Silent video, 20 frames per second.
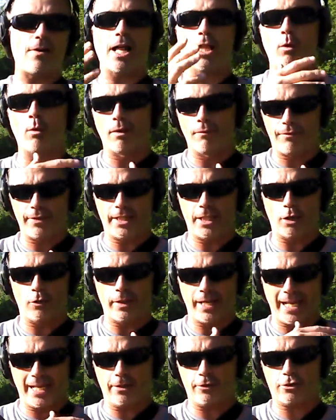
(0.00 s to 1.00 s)
follow-up video,
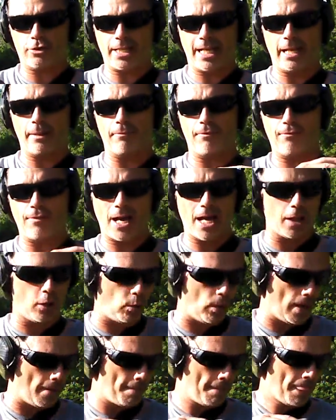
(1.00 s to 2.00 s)
the Anderson AM
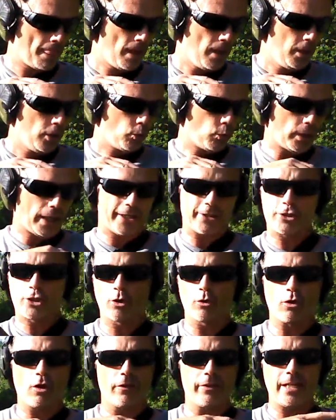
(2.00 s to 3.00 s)
follow-up, where I
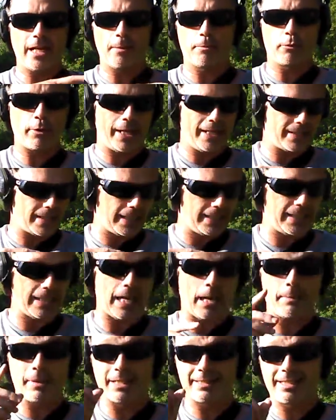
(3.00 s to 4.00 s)
showed all the upgrades I did.
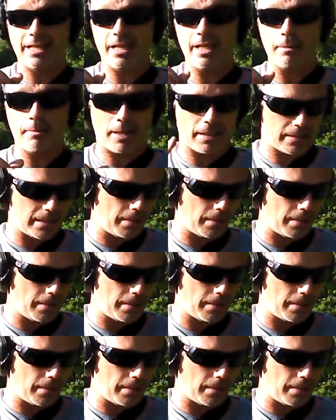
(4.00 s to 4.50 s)
I'm going to tell you about